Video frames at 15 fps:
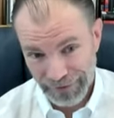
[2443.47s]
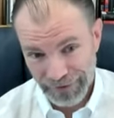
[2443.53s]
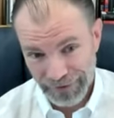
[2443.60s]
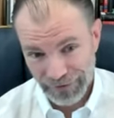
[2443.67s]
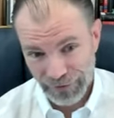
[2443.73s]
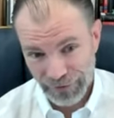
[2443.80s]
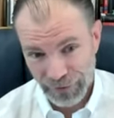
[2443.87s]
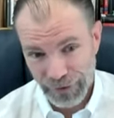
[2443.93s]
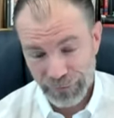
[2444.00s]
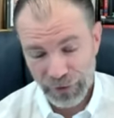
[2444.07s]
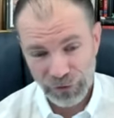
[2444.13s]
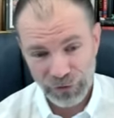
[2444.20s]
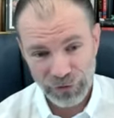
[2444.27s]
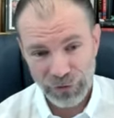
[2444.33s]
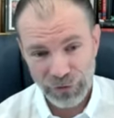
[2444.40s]
And so I'm
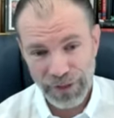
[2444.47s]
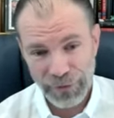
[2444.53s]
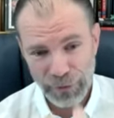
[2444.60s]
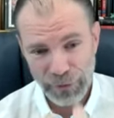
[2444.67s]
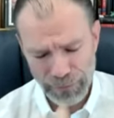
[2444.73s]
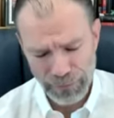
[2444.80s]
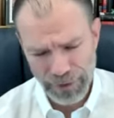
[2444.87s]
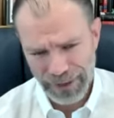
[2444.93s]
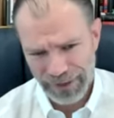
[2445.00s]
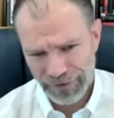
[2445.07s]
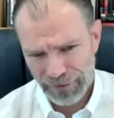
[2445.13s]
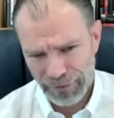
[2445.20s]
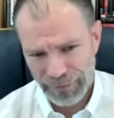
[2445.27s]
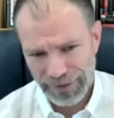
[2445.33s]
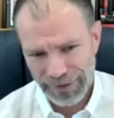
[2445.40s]
not sure I want to buy
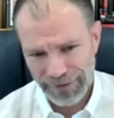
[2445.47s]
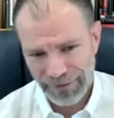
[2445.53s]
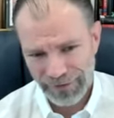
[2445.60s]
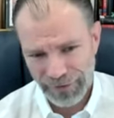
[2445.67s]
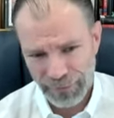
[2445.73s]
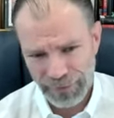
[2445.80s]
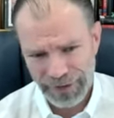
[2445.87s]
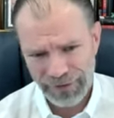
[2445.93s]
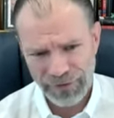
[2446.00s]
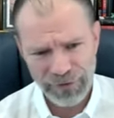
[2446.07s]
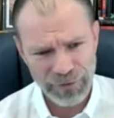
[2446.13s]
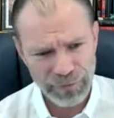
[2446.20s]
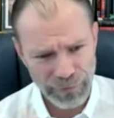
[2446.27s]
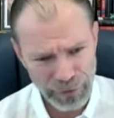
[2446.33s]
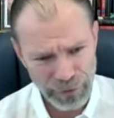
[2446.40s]
something that somebody is
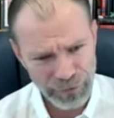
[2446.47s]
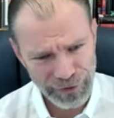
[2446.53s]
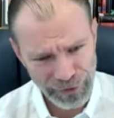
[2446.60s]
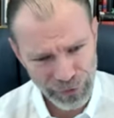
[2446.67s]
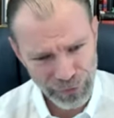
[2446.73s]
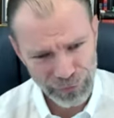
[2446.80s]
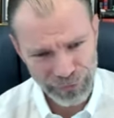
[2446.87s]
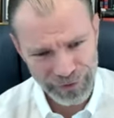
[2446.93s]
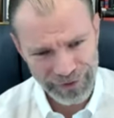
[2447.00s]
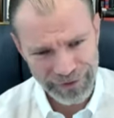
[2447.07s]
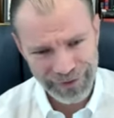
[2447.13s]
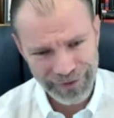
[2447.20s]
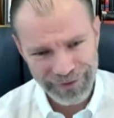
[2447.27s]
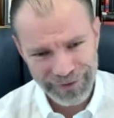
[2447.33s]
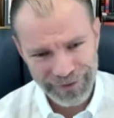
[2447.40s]
disposing of,
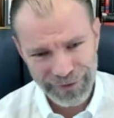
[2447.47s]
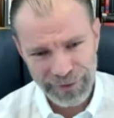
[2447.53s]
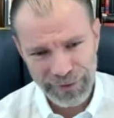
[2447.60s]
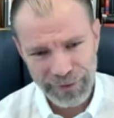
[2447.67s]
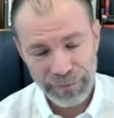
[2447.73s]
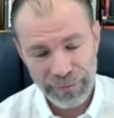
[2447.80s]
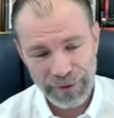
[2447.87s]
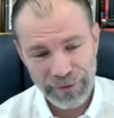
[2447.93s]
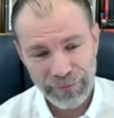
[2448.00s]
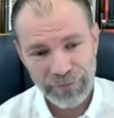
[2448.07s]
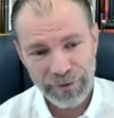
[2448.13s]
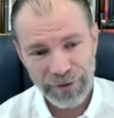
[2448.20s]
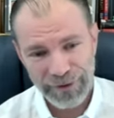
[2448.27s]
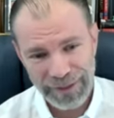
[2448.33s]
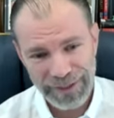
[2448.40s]
but I'm
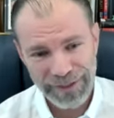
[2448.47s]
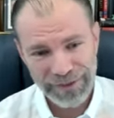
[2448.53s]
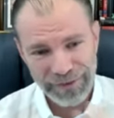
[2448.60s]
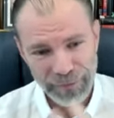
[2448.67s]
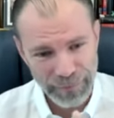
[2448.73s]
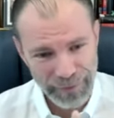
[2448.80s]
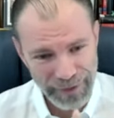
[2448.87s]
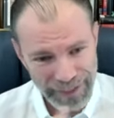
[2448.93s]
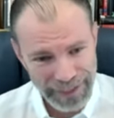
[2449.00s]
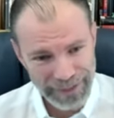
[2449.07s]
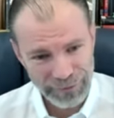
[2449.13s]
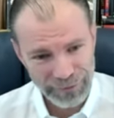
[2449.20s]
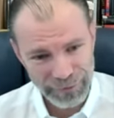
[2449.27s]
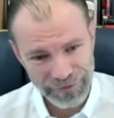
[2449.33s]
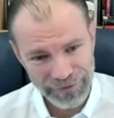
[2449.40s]
very keen to
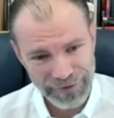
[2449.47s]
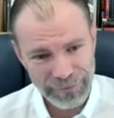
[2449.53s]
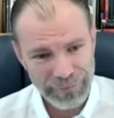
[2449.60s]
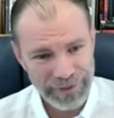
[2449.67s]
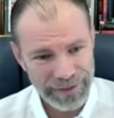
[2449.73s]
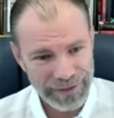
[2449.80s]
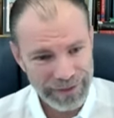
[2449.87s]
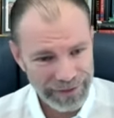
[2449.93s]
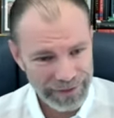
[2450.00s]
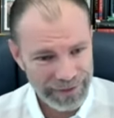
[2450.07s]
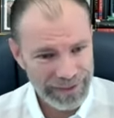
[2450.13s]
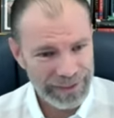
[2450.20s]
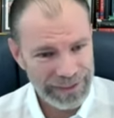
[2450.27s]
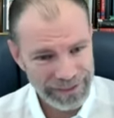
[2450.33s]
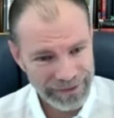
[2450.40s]
partner with somebody
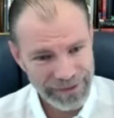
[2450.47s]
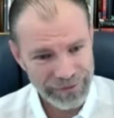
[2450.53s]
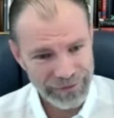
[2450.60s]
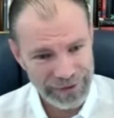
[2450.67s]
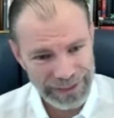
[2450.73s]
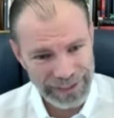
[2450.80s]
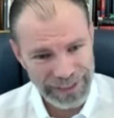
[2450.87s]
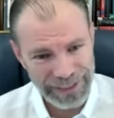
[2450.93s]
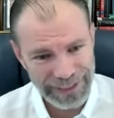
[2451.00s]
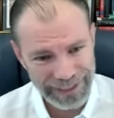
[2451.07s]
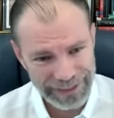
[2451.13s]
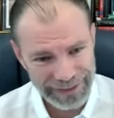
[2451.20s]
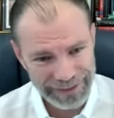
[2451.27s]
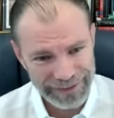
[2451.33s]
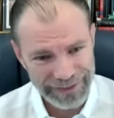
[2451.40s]
in an endeavor
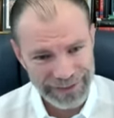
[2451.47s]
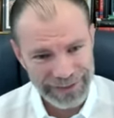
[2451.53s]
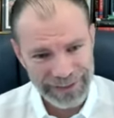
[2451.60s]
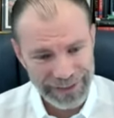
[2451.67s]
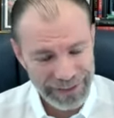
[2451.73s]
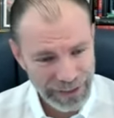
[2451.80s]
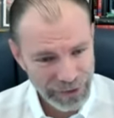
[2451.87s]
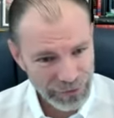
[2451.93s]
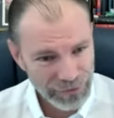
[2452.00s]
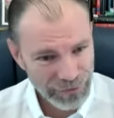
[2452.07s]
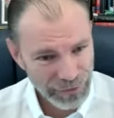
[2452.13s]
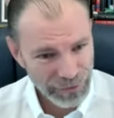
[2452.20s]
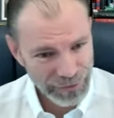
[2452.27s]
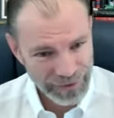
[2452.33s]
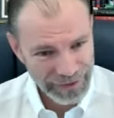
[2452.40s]
together. And those
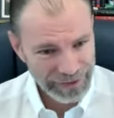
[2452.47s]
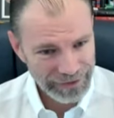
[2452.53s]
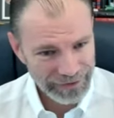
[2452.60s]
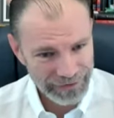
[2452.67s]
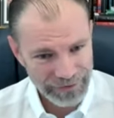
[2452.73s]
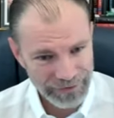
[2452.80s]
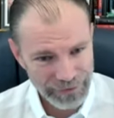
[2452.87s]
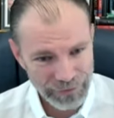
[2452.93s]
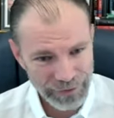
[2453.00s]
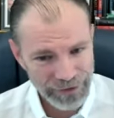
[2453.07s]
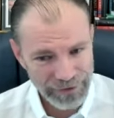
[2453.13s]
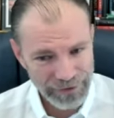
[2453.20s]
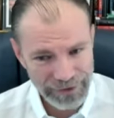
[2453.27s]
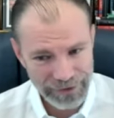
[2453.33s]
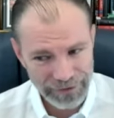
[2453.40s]
two things, the
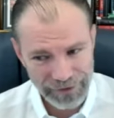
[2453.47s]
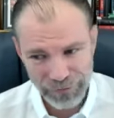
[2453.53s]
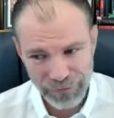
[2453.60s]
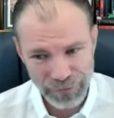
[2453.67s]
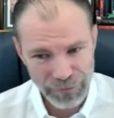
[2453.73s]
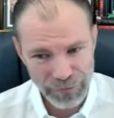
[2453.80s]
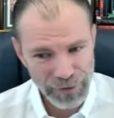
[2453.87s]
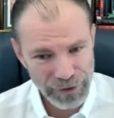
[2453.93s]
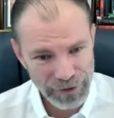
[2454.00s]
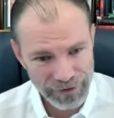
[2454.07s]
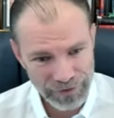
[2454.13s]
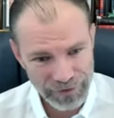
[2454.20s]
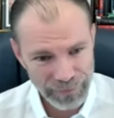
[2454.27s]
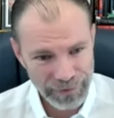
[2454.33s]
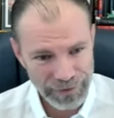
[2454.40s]
reason there are different
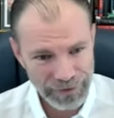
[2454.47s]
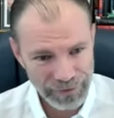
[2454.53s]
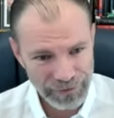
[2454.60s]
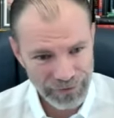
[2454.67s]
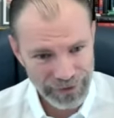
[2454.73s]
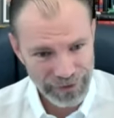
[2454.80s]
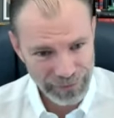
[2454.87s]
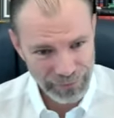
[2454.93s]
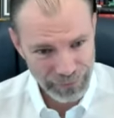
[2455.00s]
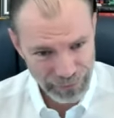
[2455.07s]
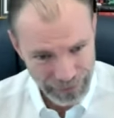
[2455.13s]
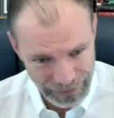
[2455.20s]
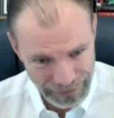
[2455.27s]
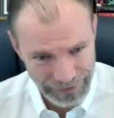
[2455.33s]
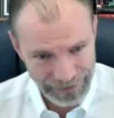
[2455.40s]
words is because they're
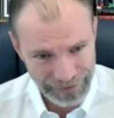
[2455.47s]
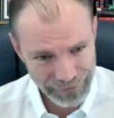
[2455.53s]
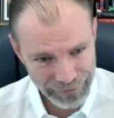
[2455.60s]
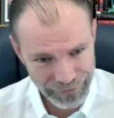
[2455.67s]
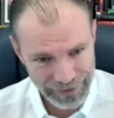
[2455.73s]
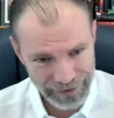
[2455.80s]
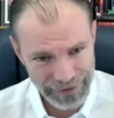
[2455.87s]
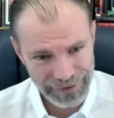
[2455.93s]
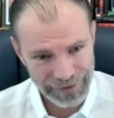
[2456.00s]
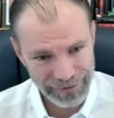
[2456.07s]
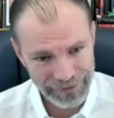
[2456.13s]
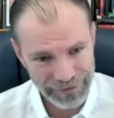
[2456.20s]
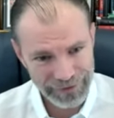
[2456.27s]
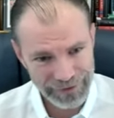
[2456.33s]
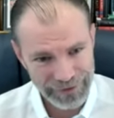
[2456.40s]
completely different things.